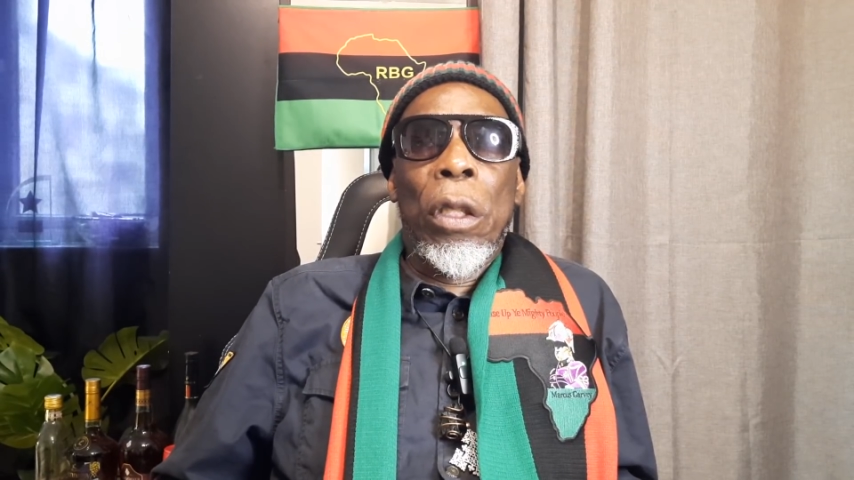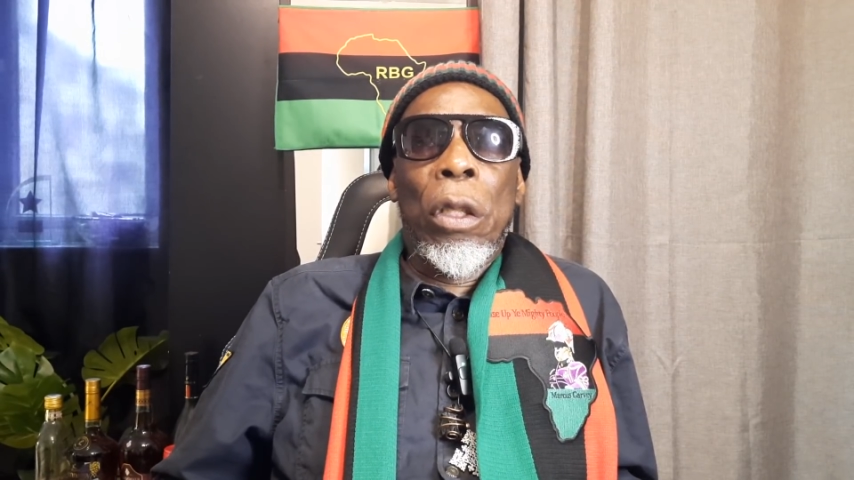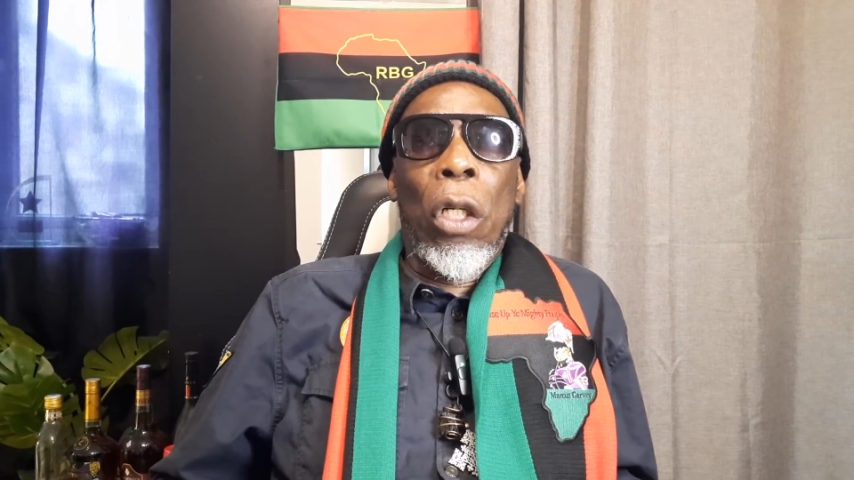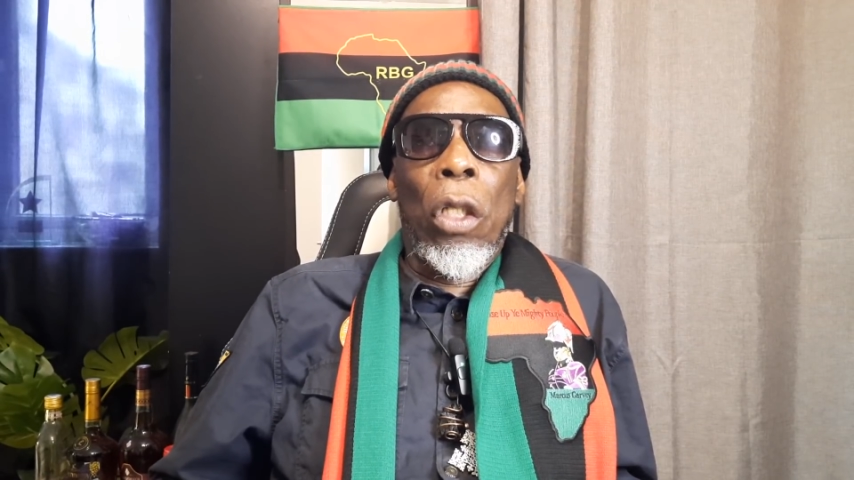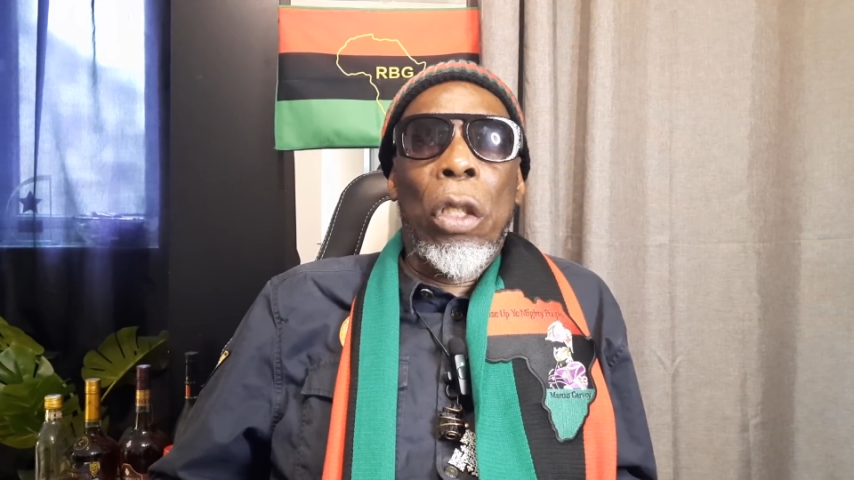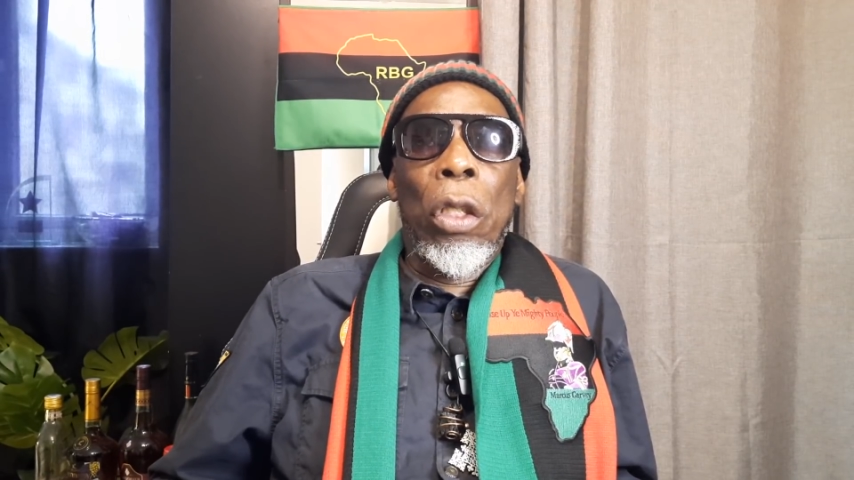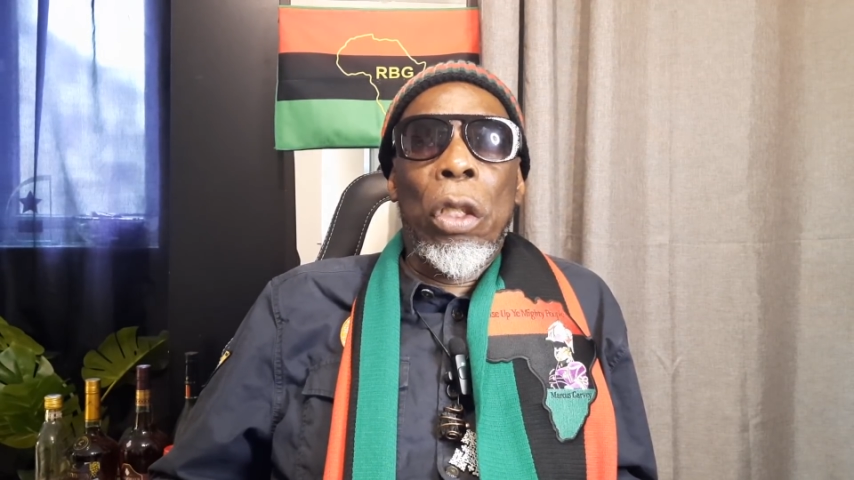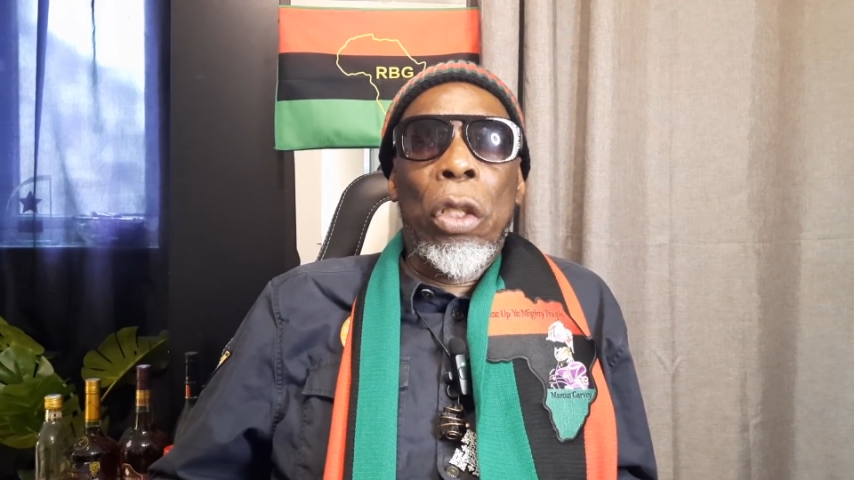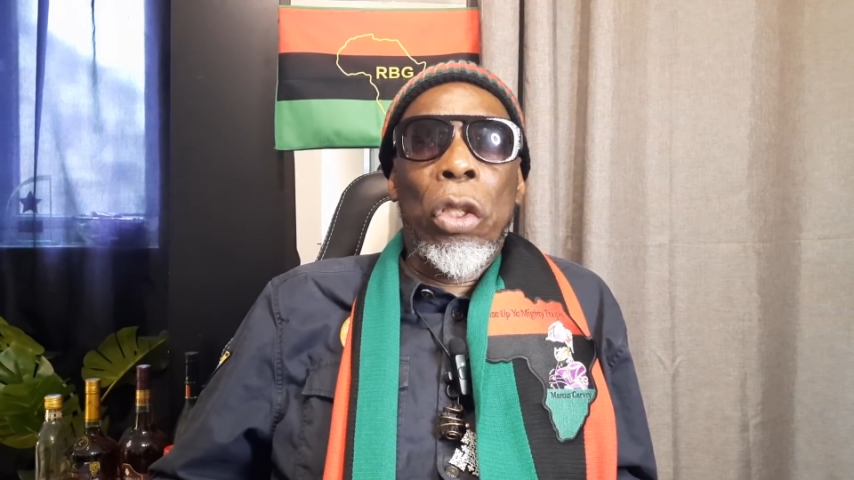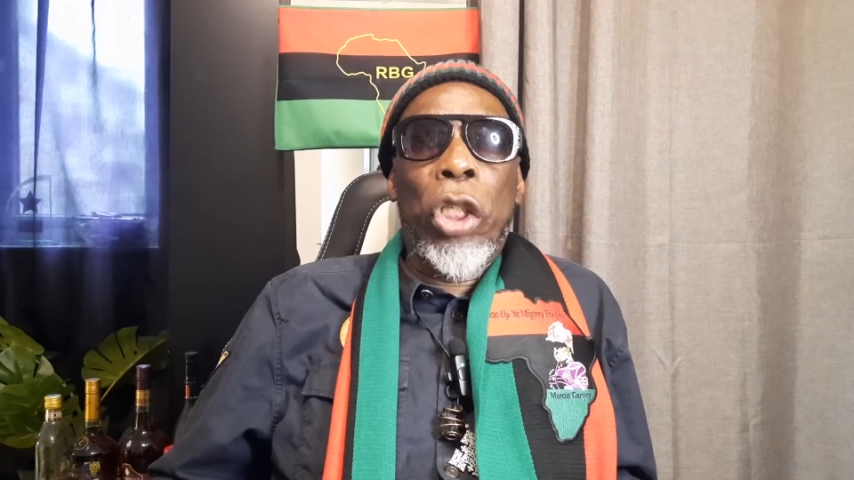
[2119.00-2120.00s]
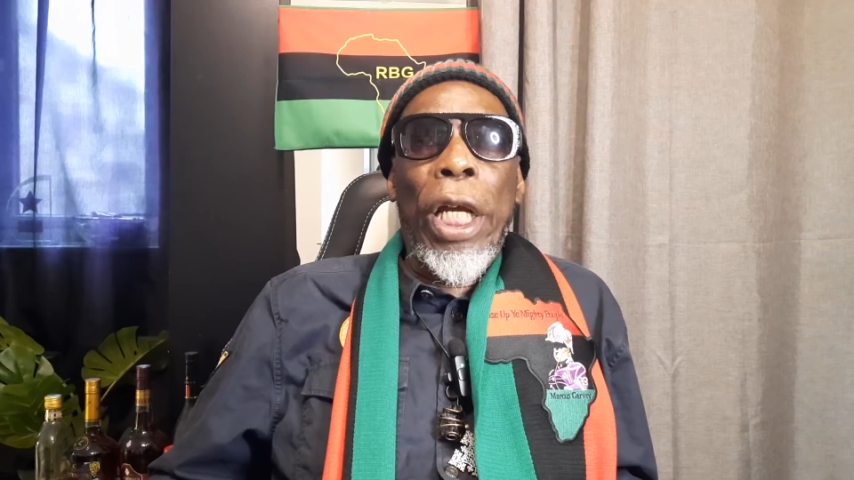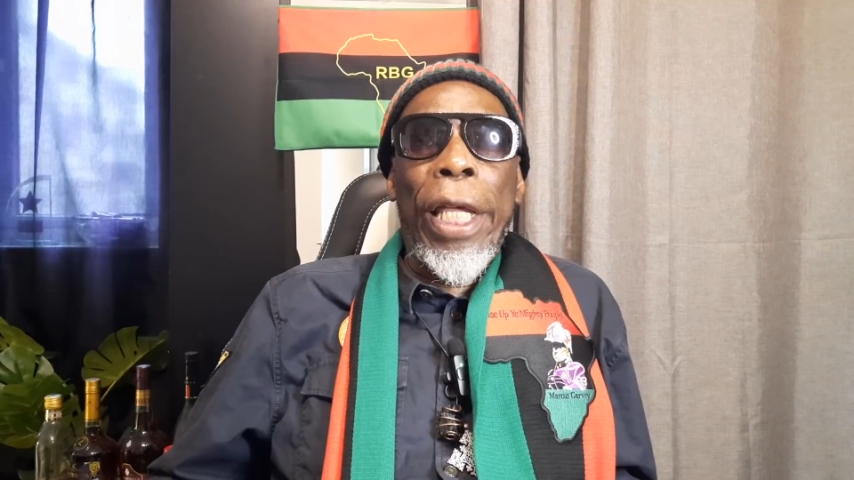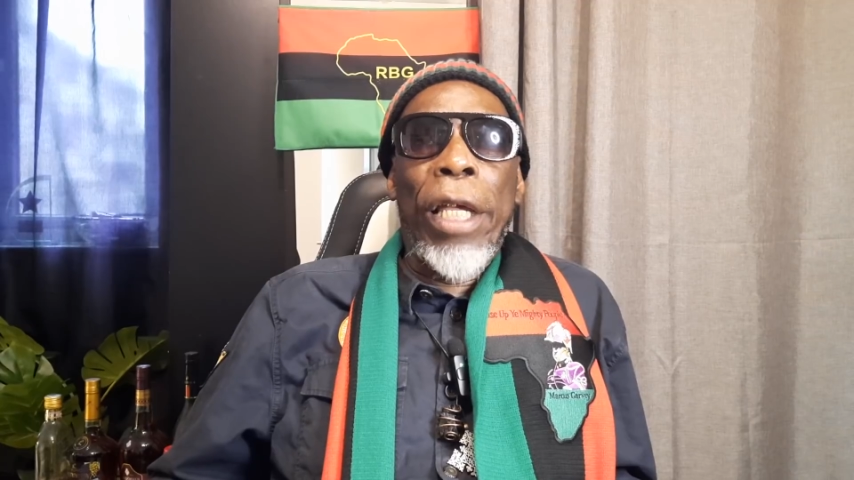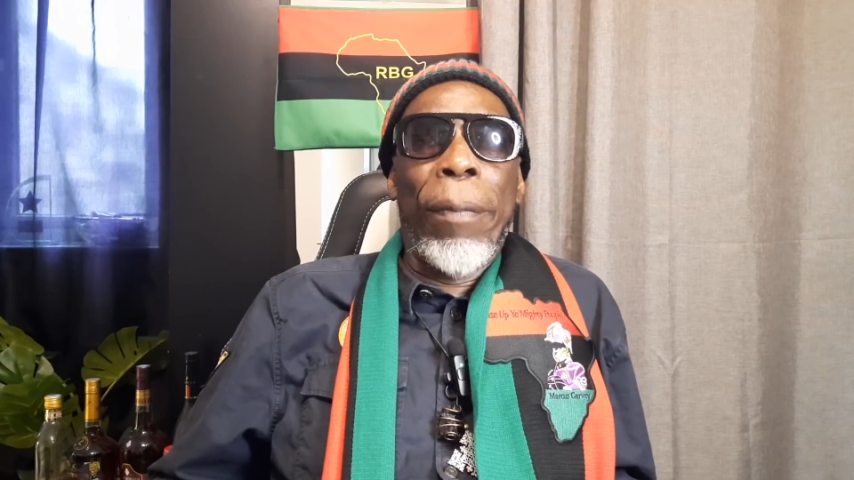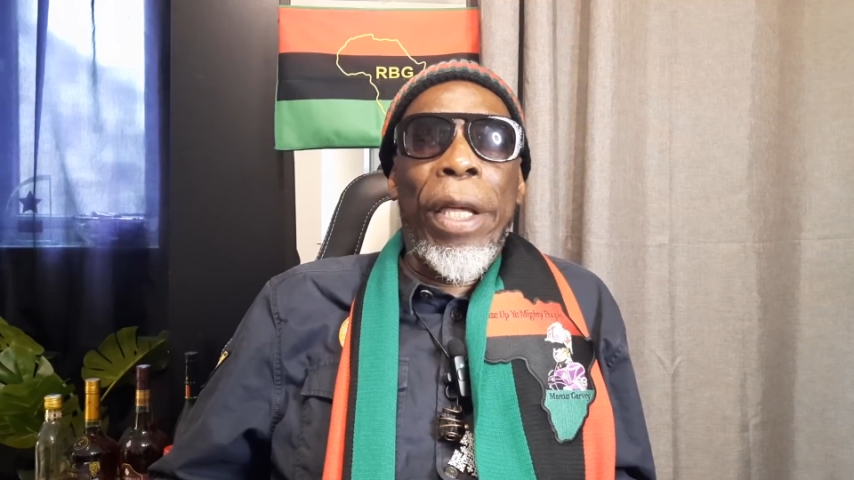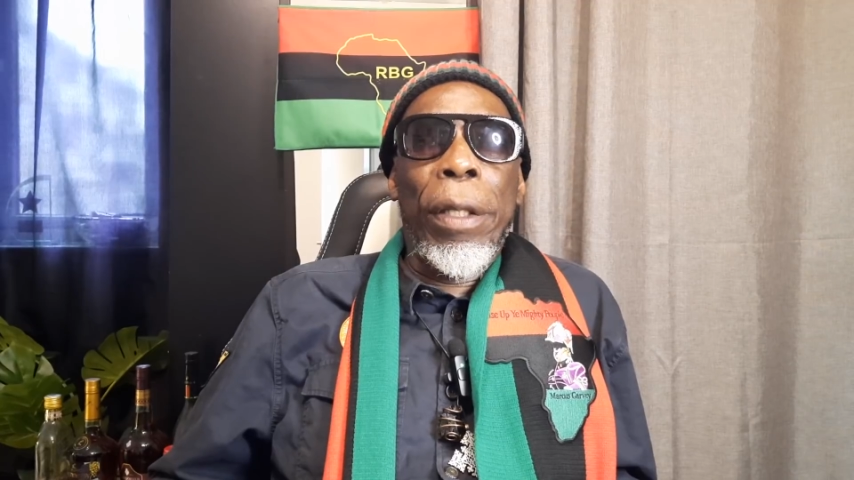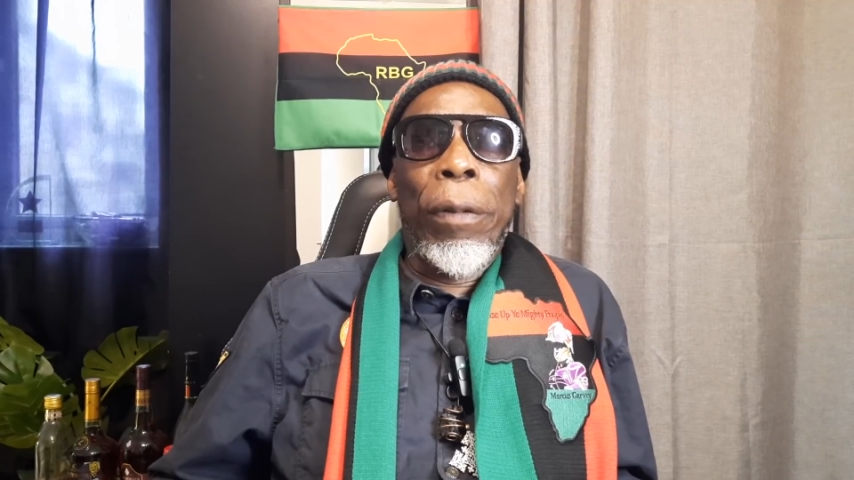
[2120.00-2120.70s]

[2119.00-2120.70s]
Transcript: So she linked me